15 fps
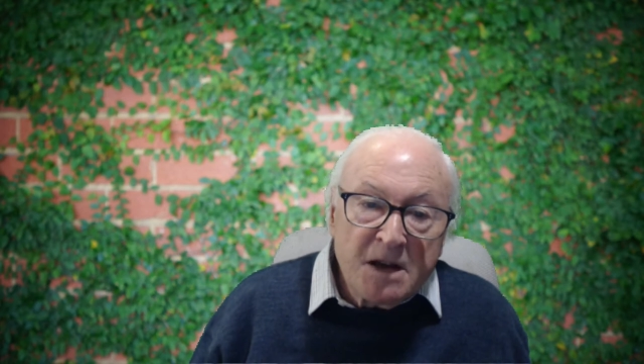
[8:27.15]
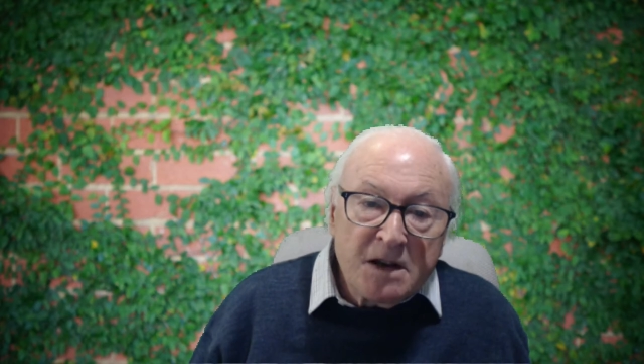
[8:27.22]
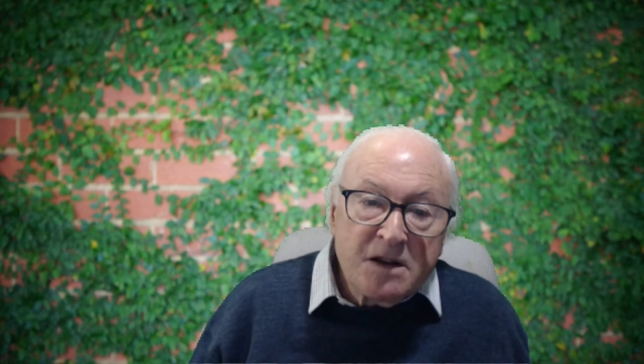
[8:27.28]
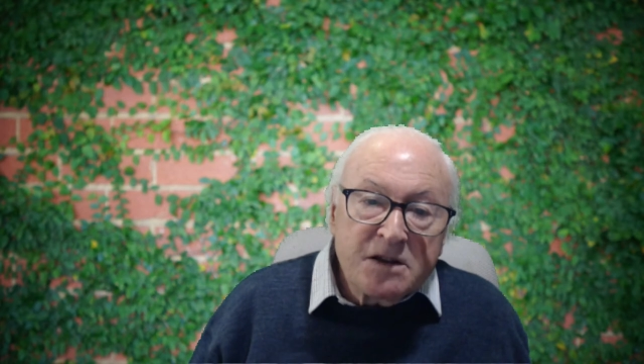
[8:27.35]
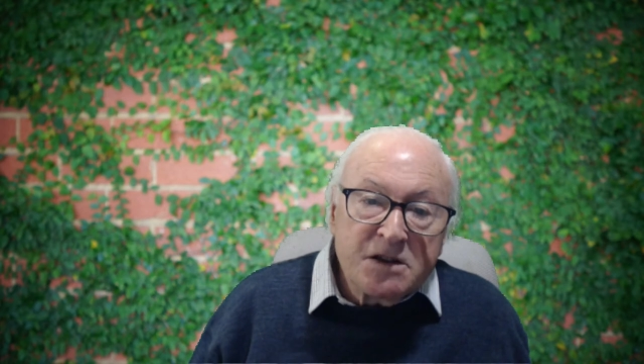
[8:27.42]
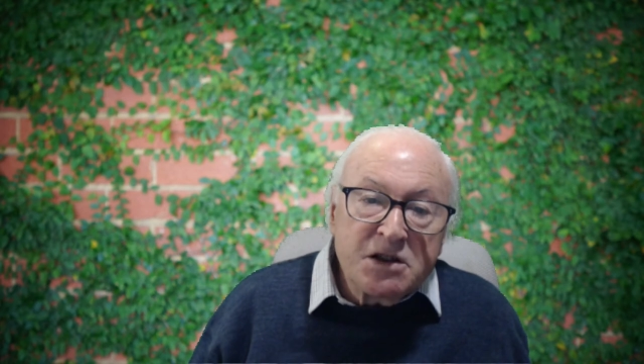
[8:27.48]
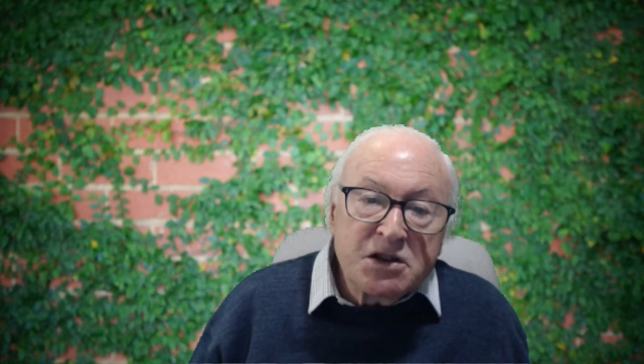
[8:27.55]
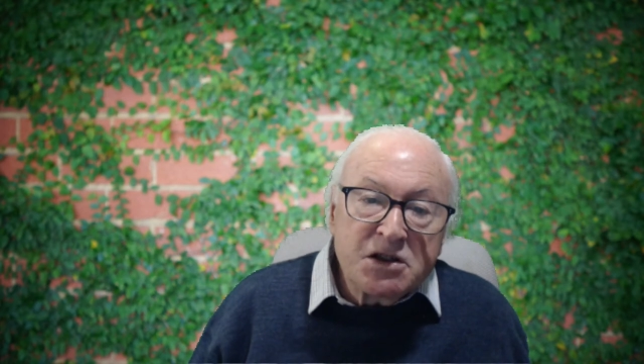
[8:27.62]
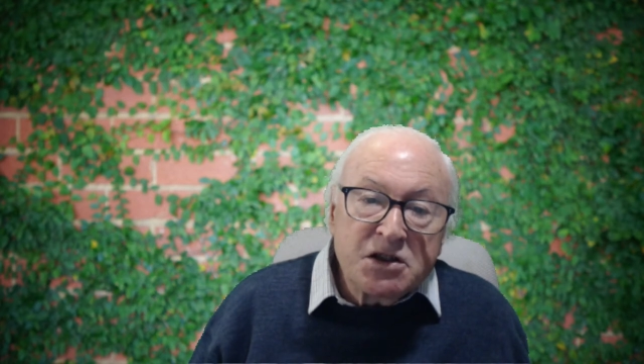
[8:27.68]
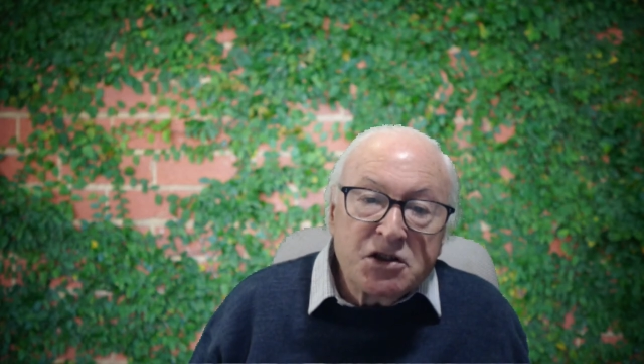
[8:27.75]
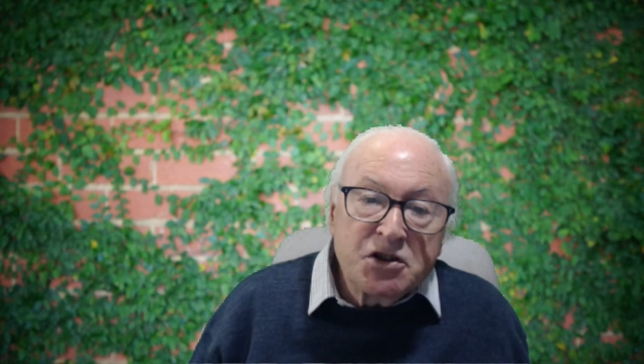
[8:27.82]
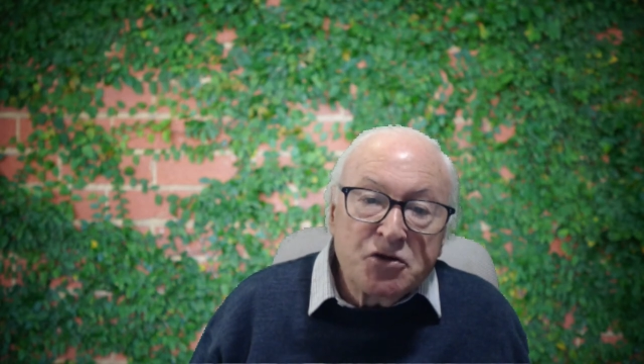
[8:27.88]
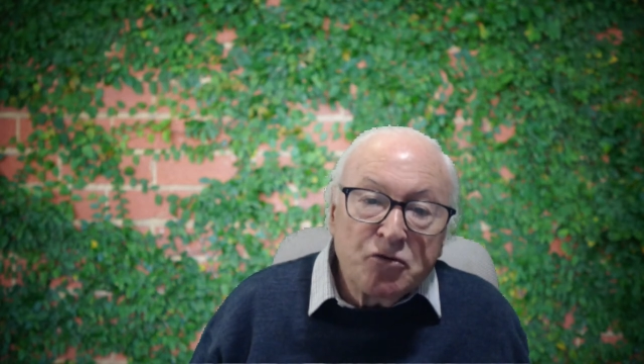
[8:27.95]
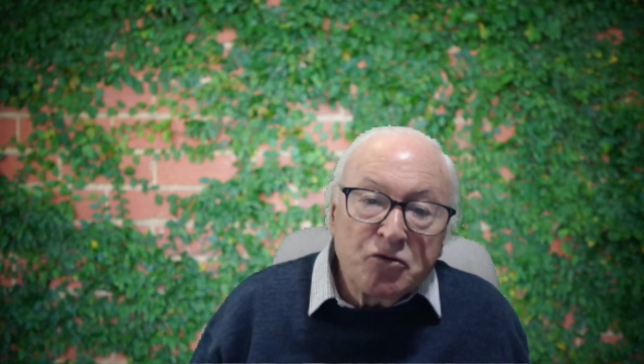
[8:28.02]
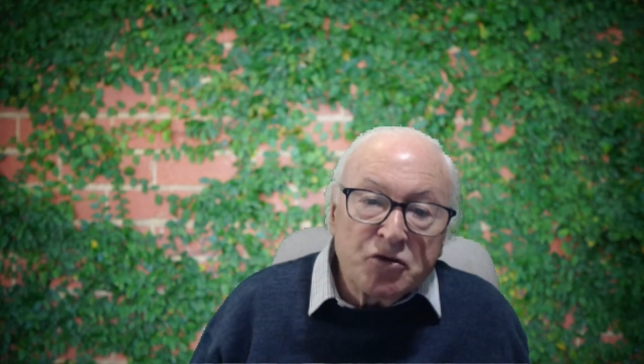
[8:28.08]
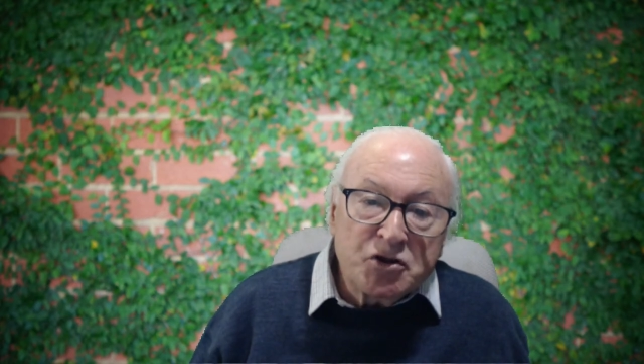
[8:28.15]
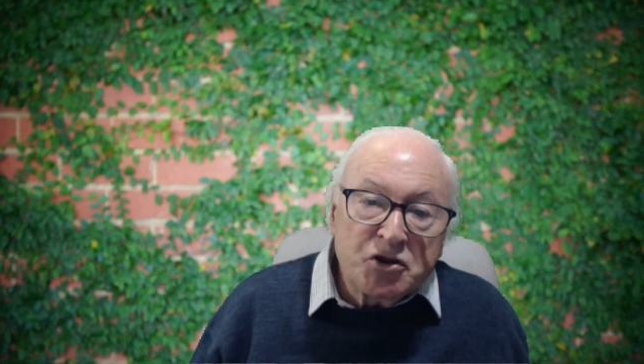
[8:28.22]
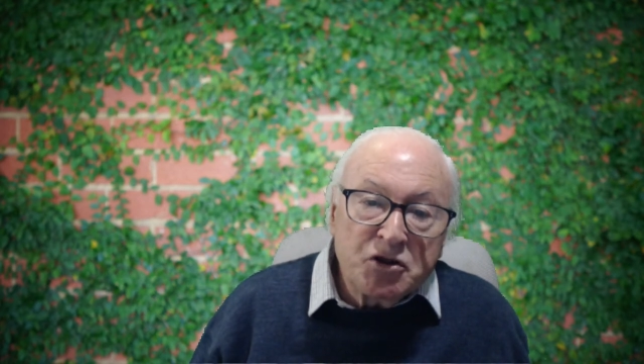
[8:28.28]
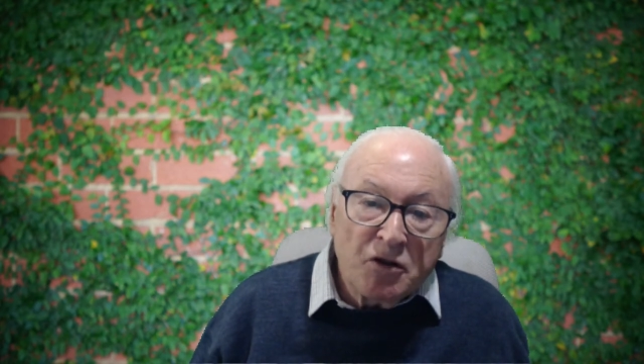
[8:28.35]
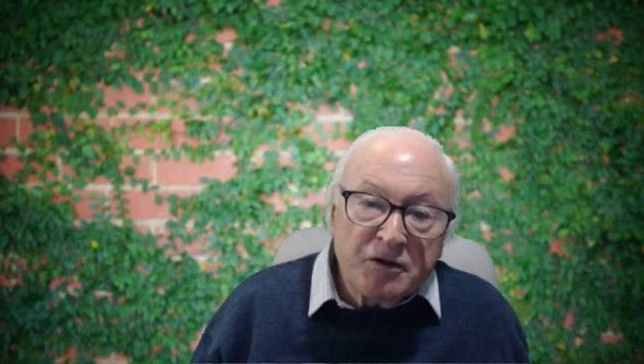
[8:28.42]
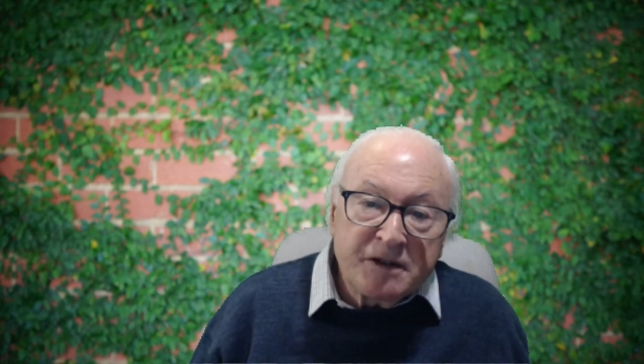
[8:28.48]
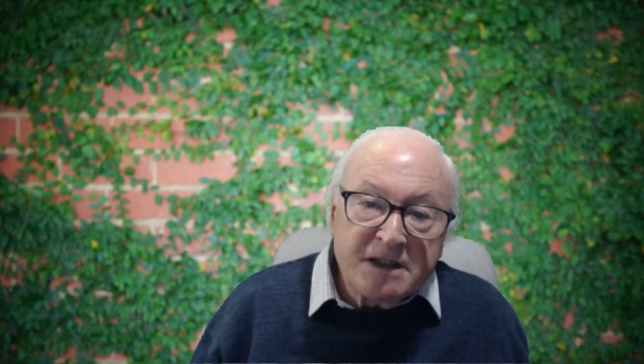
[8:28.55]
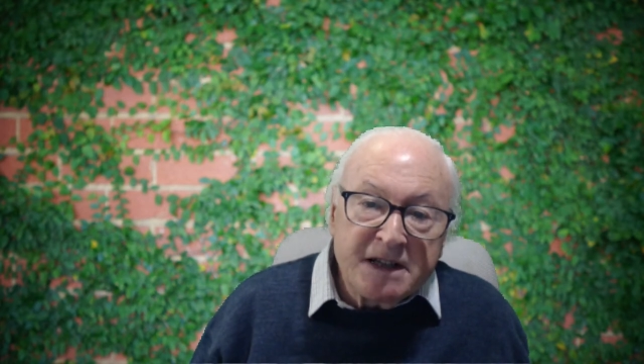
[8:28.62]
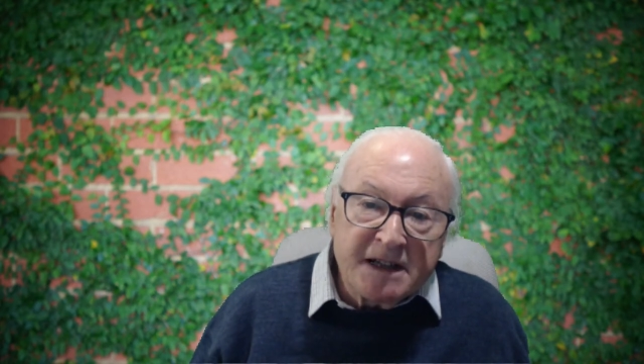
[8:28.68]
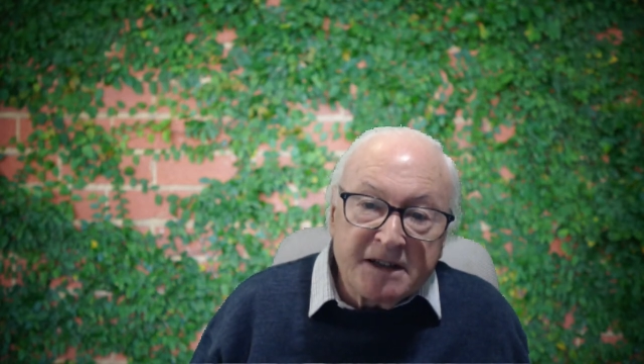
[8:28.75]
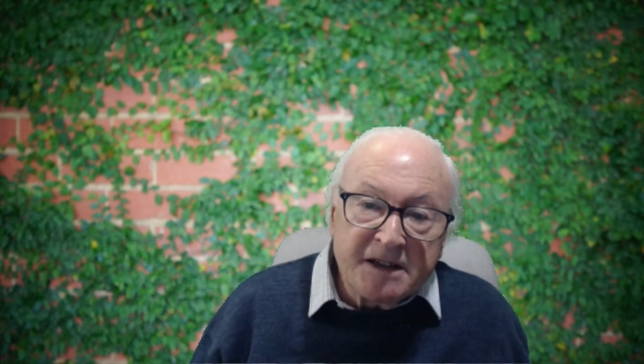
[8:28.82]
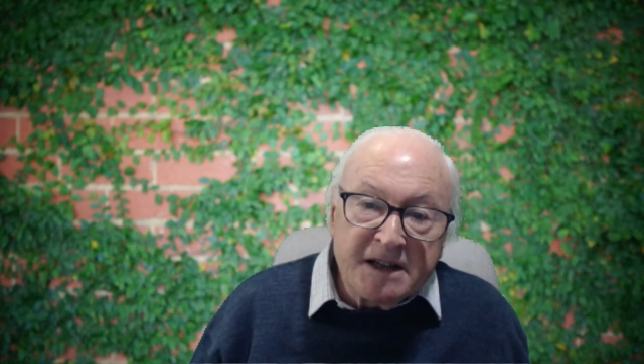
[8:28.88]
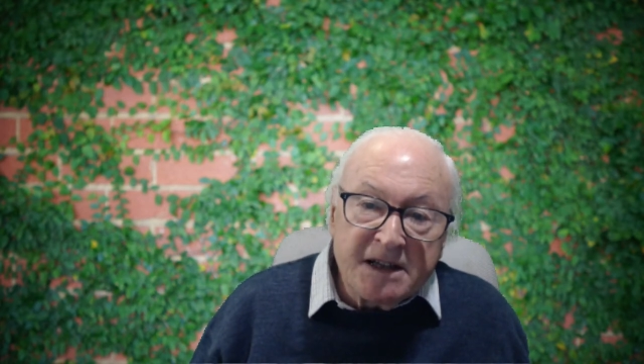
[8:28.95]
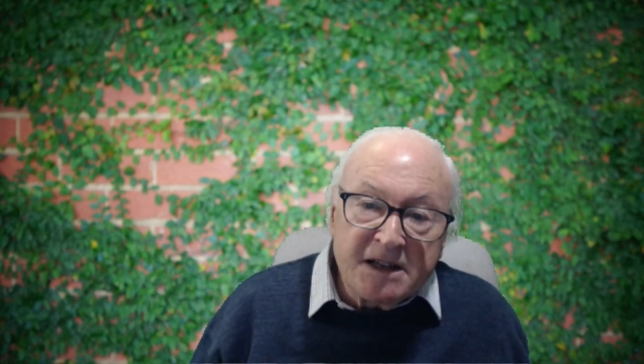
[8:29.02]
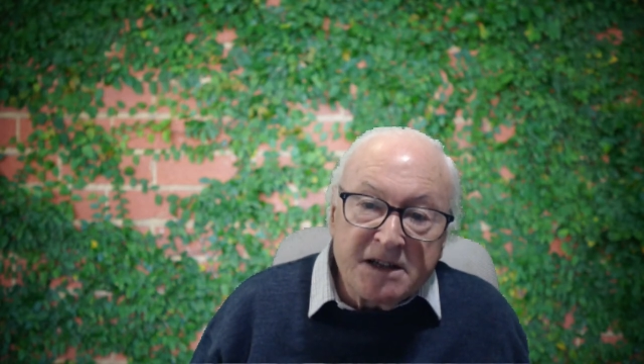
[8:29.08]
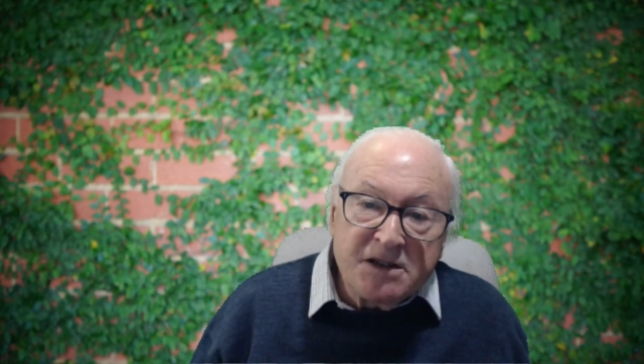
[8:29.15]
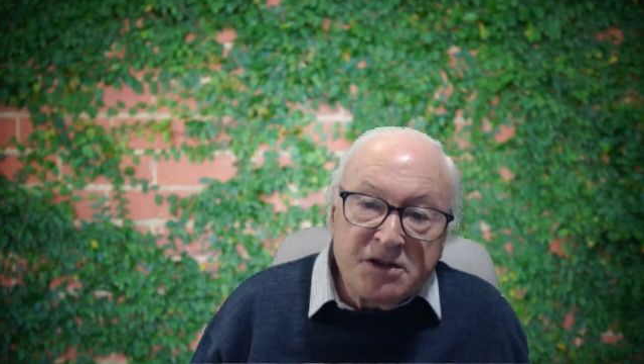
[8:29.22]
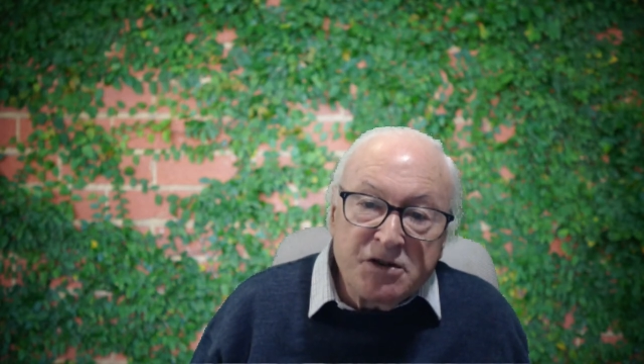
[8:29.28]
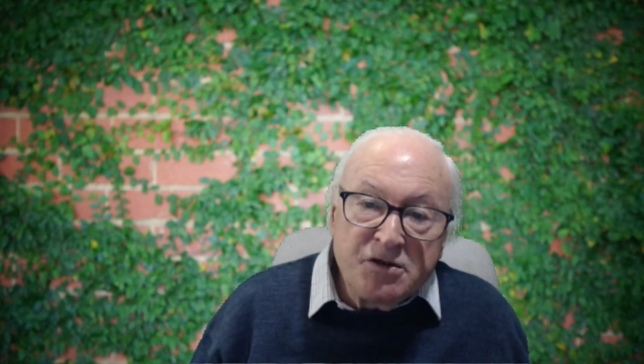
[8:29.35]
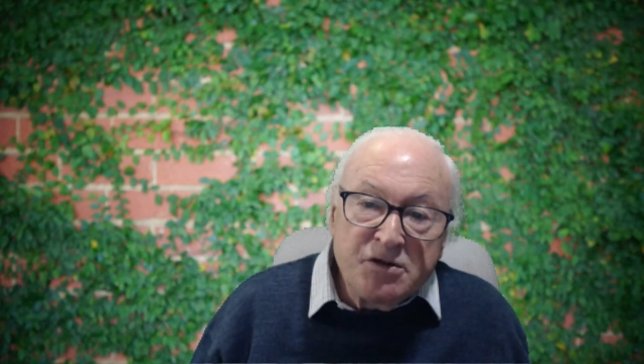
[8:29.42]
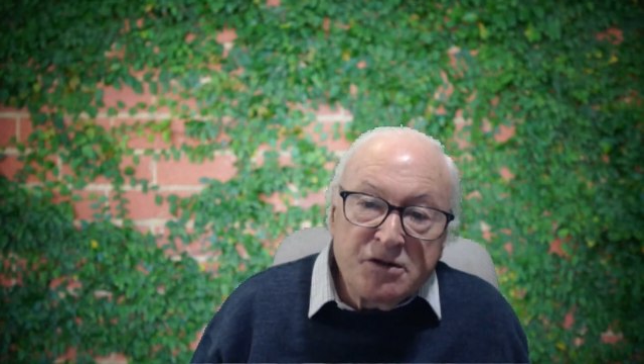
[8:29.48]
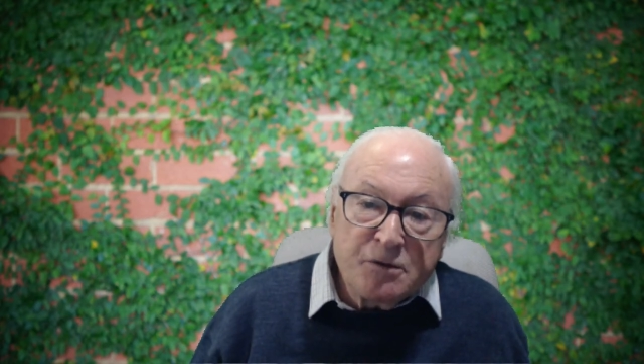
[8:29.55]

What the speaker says: This short shot technique is used